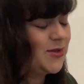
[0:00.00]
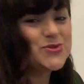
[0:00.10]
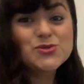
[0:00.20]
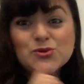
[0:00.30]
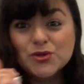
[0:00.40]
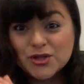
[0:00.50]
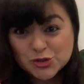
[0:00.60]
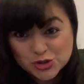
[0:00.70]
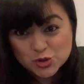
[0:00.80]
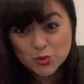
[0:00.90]
To
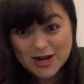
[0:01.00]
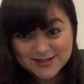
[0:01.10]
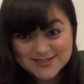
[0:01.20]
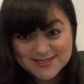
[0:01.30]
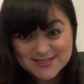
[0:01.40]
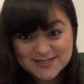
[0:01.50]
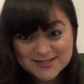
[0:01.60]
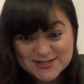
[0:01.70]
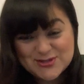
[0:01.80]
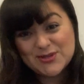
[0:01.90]
their trucks
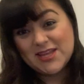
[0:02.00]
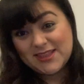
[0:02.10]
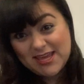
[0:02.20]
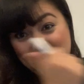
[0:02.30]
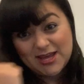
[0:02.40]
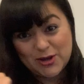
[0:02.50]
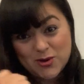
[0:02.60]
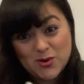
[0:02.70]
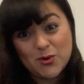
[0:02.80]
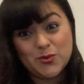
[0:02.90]
so that they can
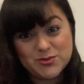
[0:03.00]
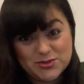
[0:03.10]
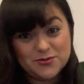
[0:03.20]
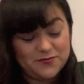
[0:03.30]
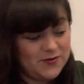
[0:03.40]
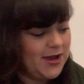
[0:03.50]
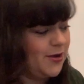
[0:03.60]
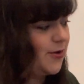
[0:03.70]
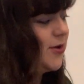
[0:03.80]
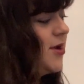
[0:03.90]
go to the
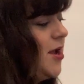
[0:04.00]
fire.